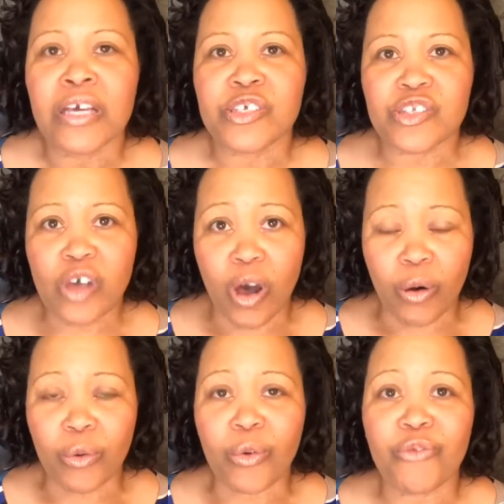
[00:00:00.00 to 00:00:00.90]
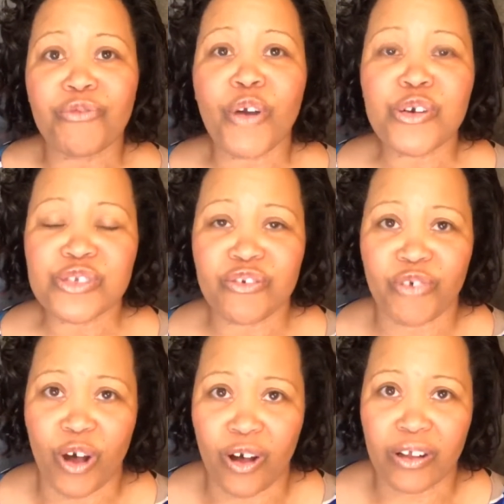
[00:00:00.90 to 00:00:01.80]
So, first of
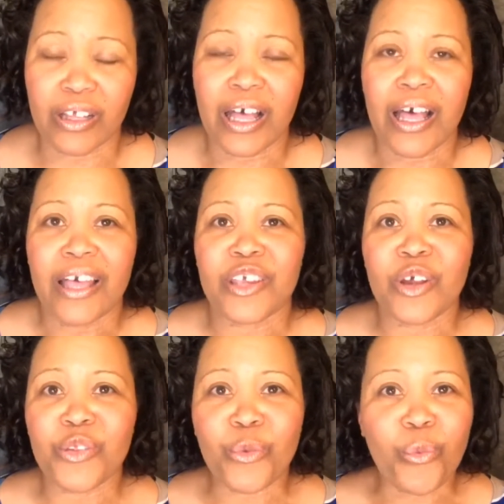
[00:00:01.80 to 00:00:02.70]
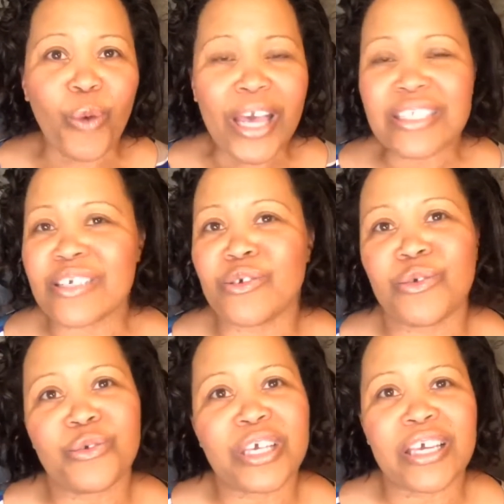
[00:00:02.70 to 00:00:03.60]
all, you know, the way
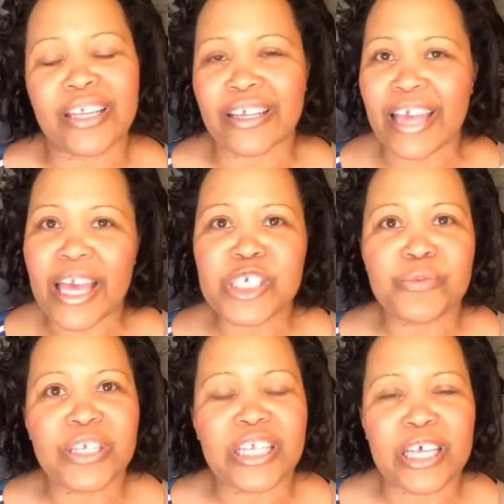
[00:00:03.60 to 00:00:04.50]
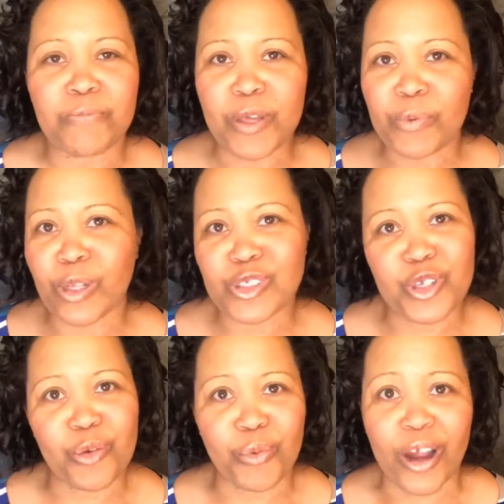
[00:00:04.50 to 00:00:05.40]
to get engagement and get people onto
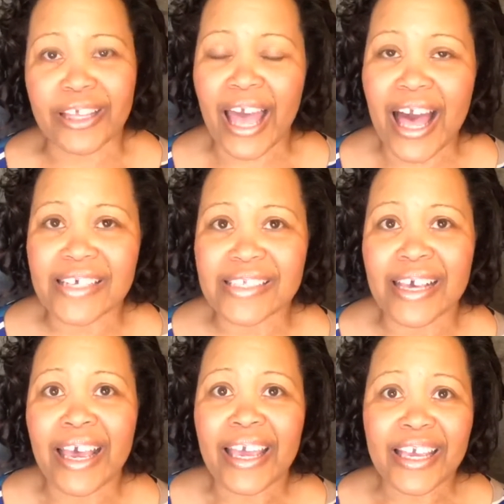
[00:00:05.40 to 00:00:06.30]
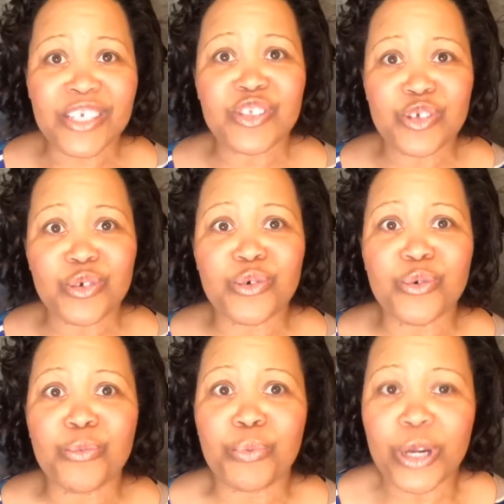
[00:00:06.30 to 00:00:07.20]
your broadcast is
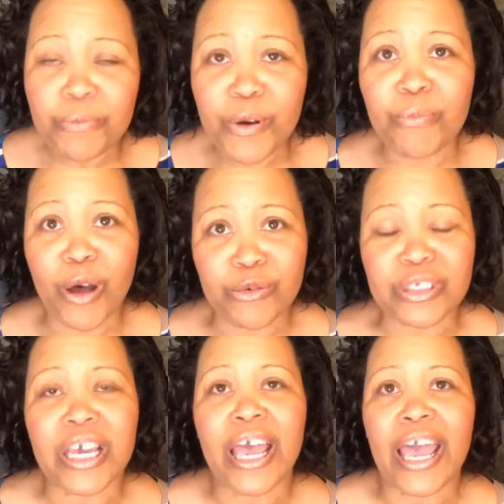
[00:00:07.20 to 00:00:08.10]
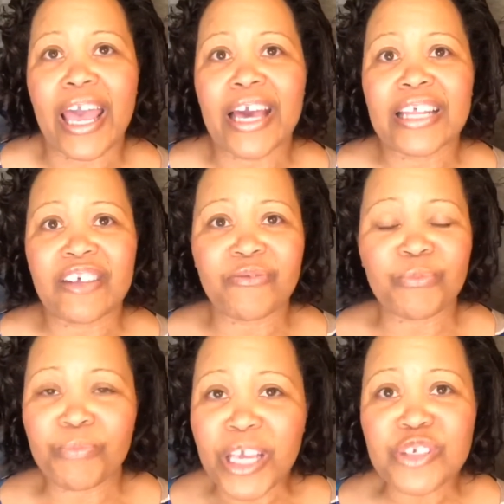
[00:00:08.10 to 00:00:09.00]
to pre promote and
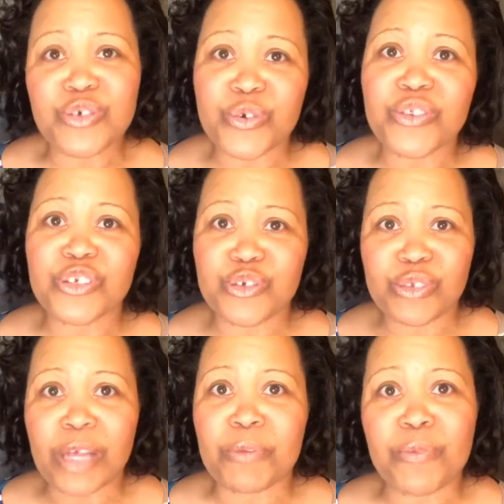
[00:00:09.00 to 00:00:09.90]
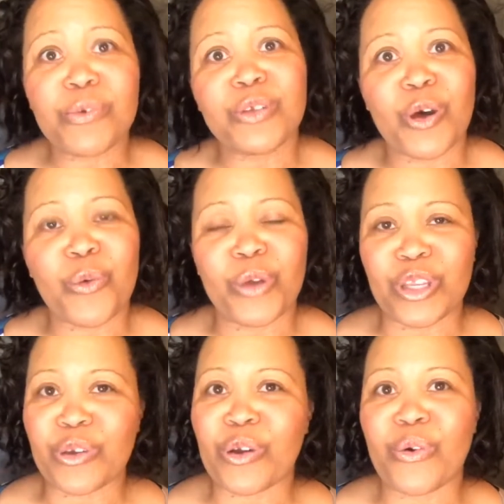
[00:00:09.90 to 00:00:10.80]
make sure that you let people know
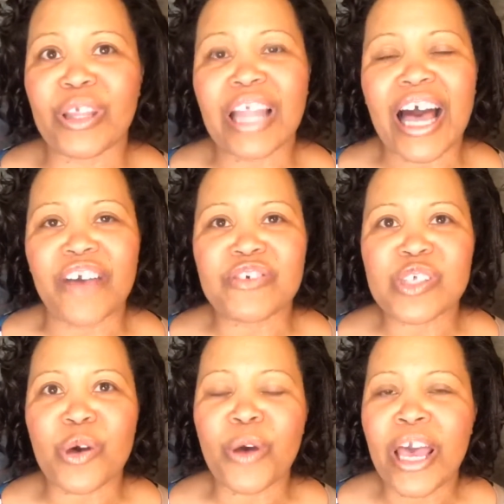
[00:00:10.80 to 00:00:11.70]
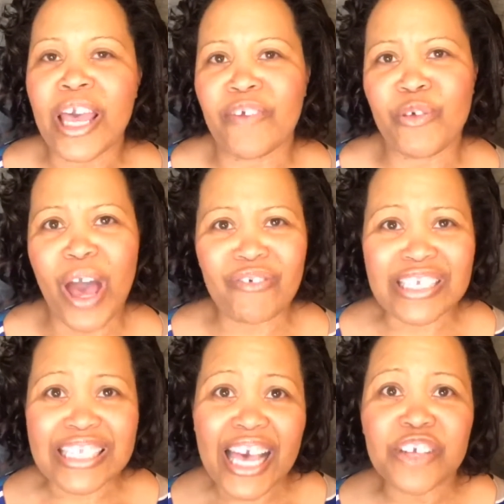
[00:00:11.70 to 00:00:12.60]
when you're going live. So if you have a
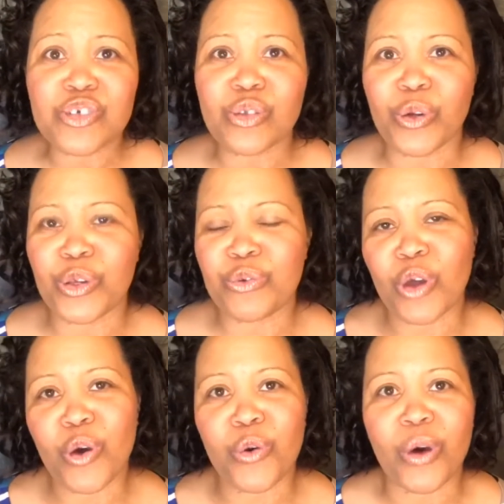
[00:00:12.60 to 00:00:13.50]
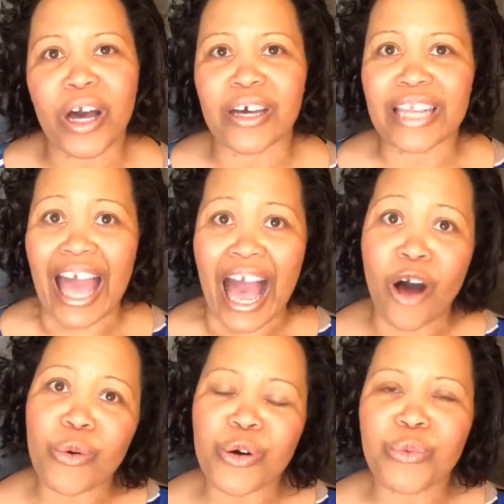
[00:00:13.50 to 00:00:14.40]
schedule or you know an
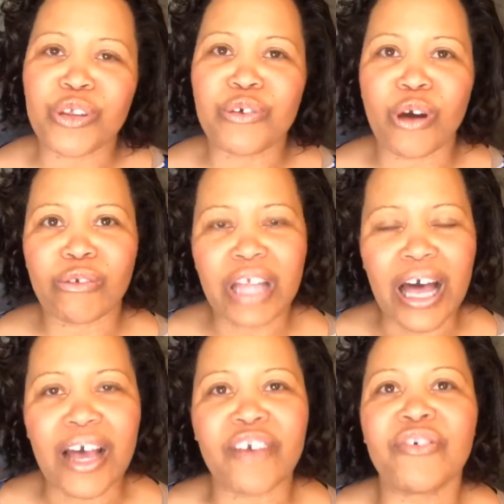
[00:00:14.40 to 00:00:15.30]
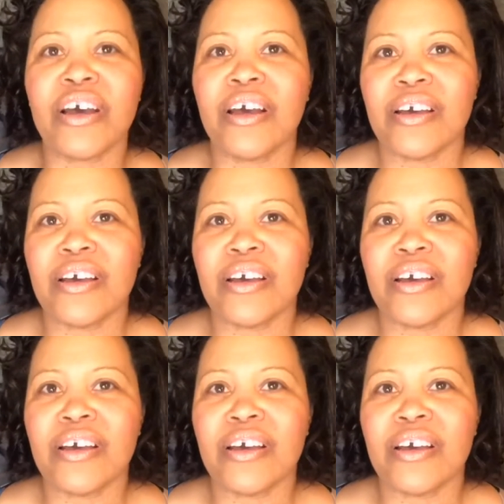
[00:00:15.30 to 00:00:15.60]
hour when you go live,